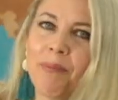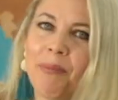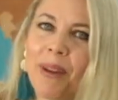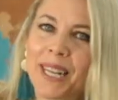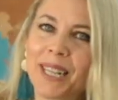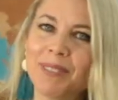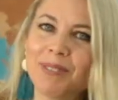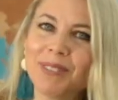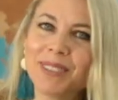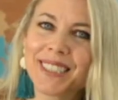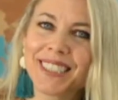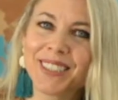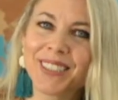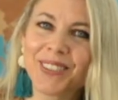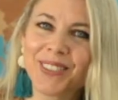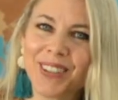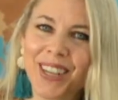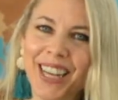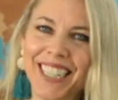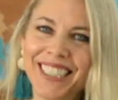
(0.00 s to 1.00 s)

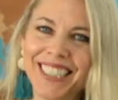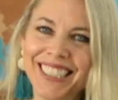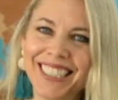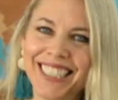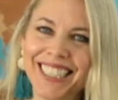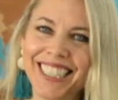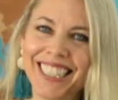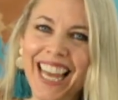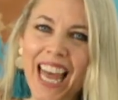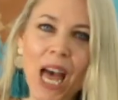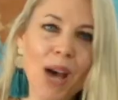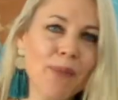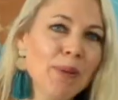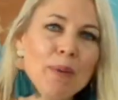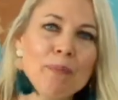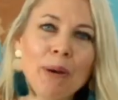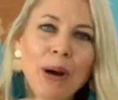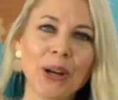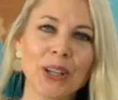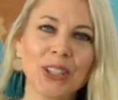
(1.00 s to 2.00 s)
magnificent creation.
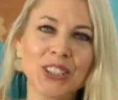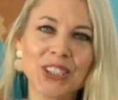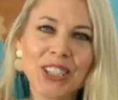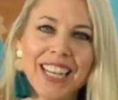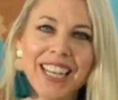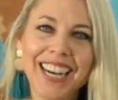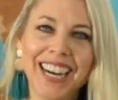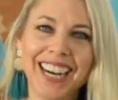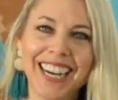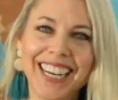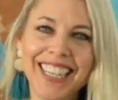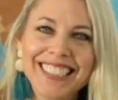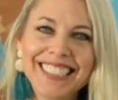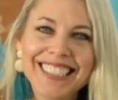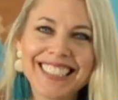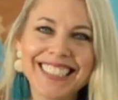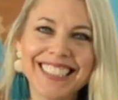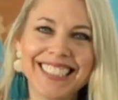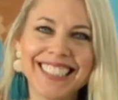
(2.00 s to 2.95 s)
Happy poaching, guys.